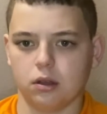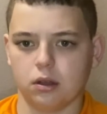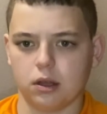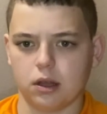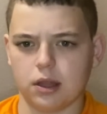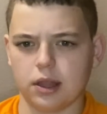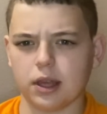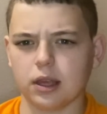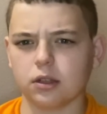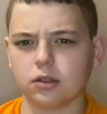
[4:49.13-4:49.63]

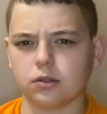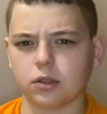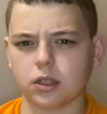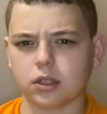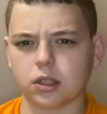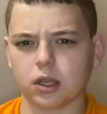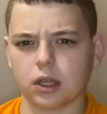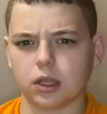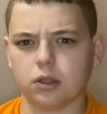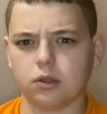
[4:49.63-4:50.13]
I think it's because
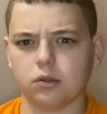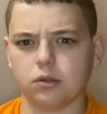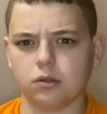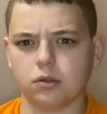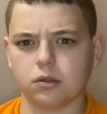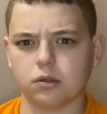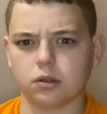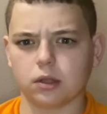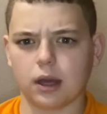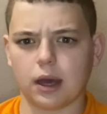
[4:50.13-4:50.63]
I
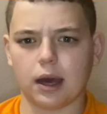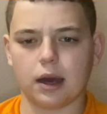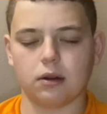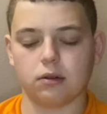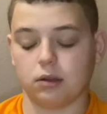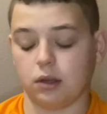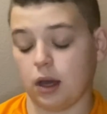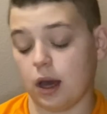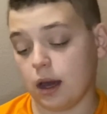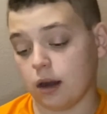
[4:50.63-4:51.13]
used, I
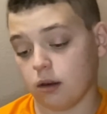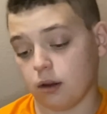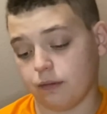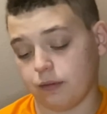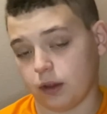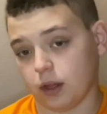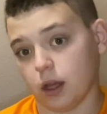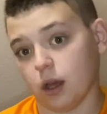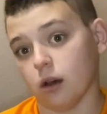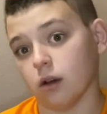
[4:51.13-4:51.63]
don't, I don't
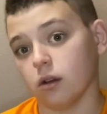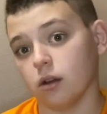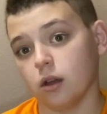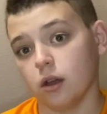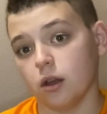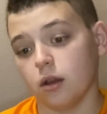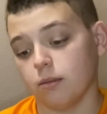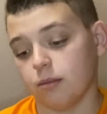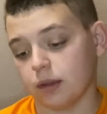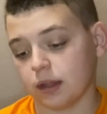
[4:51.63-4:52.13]
even know.
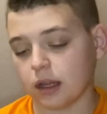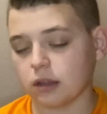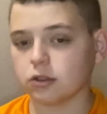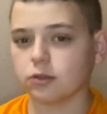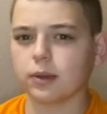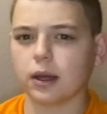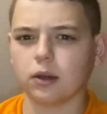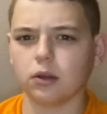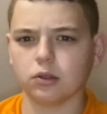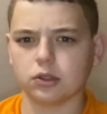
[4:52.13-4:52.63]
But that was
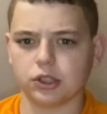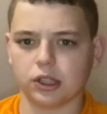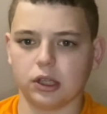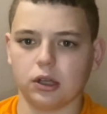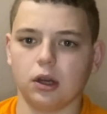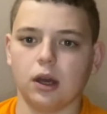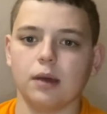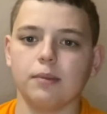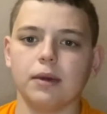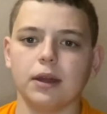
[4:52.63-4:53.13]
my old
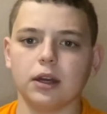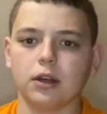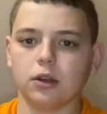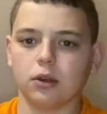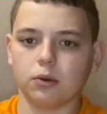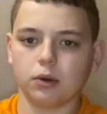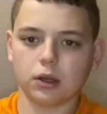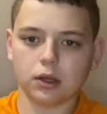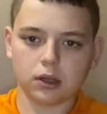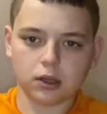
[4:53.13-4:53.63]
channel. I made a new
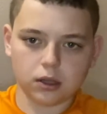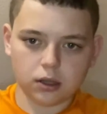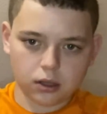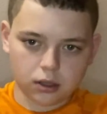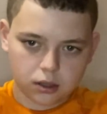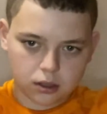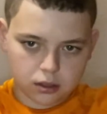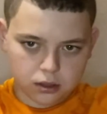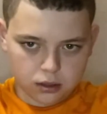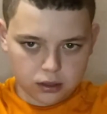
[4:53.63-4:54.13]
one.
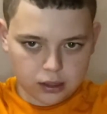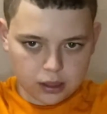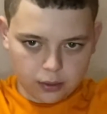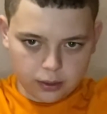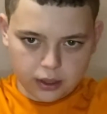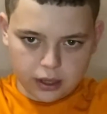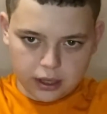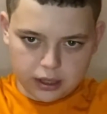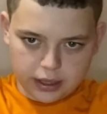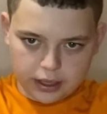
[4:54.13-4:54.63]
Now we
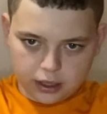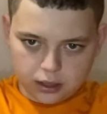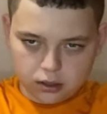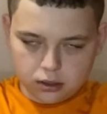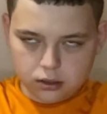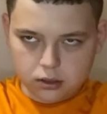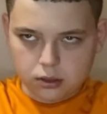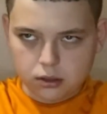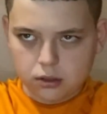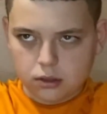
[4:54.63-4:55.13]
got like,
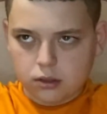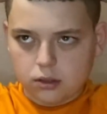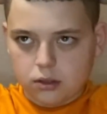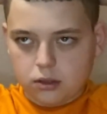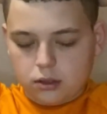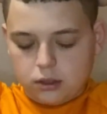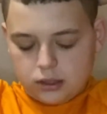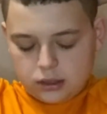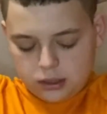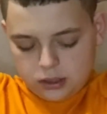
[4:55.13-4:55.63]

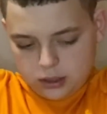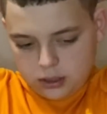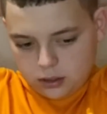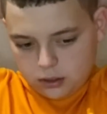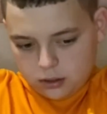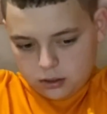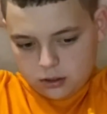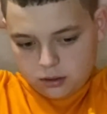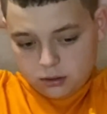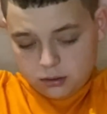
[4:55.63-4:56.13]
let's see,
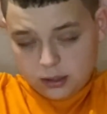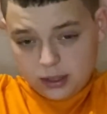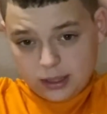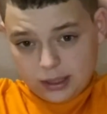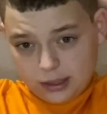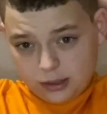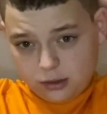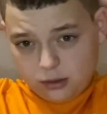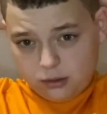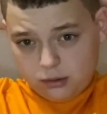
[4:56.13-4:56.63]
yeah,
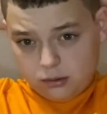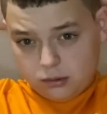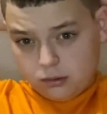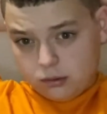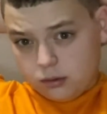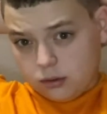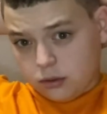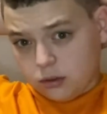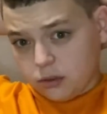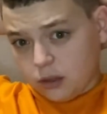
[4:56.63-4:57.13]
like
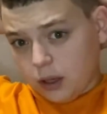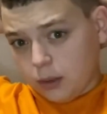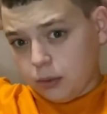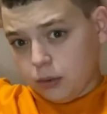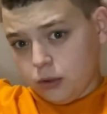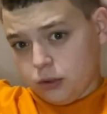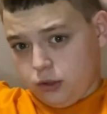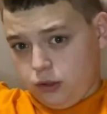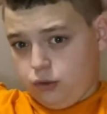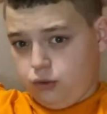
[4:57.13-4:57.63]
double
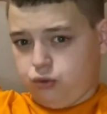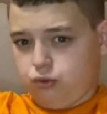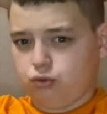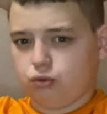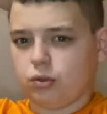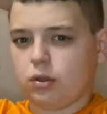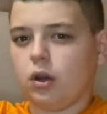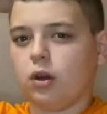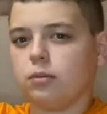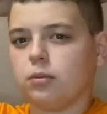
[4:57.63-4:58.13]
or
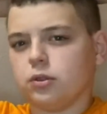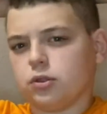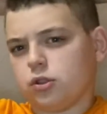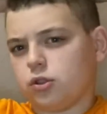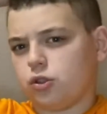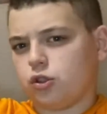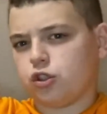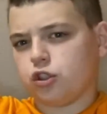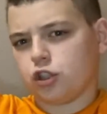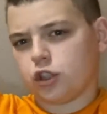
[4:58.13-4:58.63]
tri
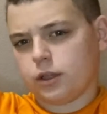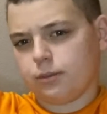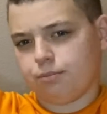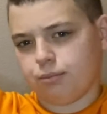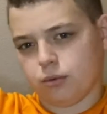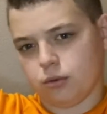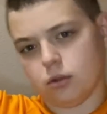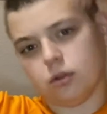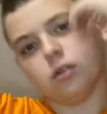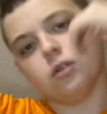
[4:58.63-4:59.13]
almost
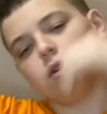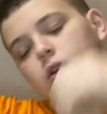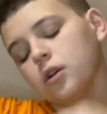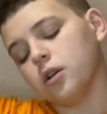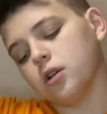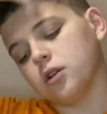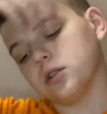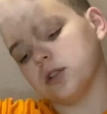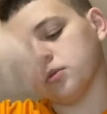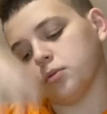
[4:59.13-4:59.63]
triple
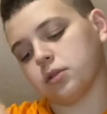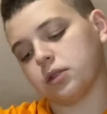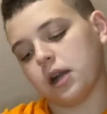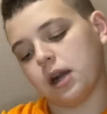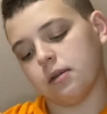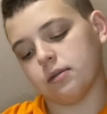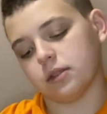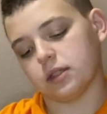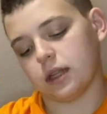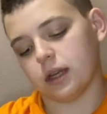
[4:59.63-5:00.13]

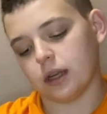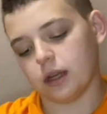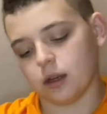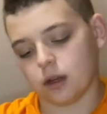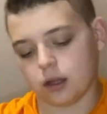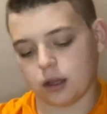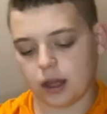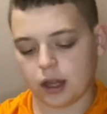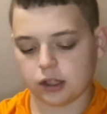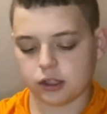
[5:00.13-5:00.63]
subscribers that I done
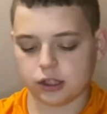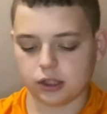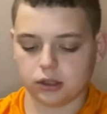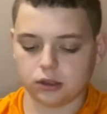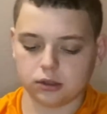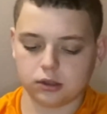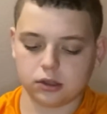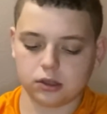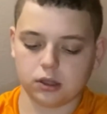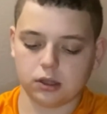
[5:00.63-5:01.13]
on that
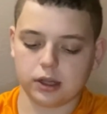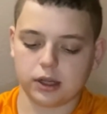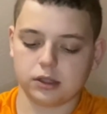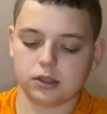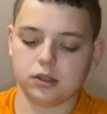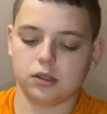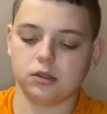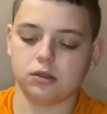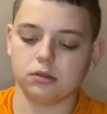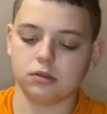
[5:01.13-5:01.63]
channel. So
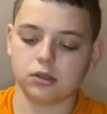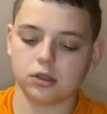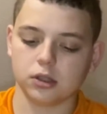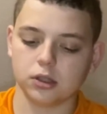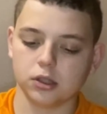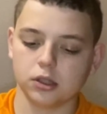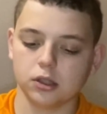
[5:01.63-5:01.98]
that's huge. We